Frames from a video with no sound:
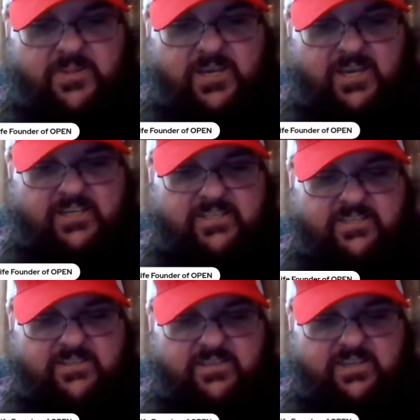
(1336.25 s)
packs
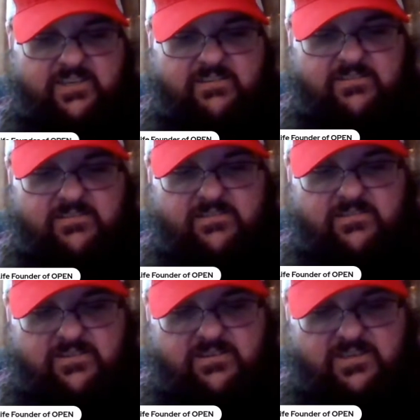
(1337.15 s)
to like
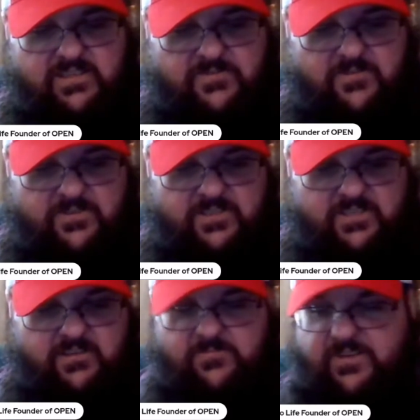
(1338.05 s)
stuff that was
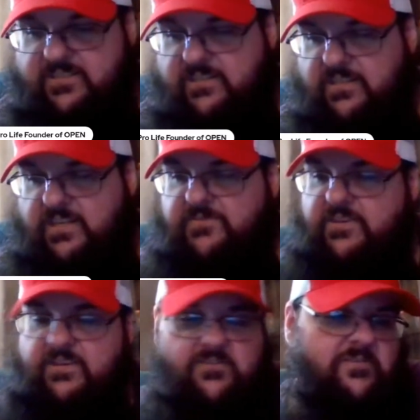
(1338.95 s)
on sale basically in the last
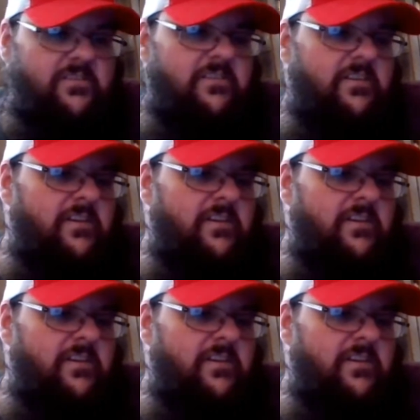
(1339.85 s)
few years.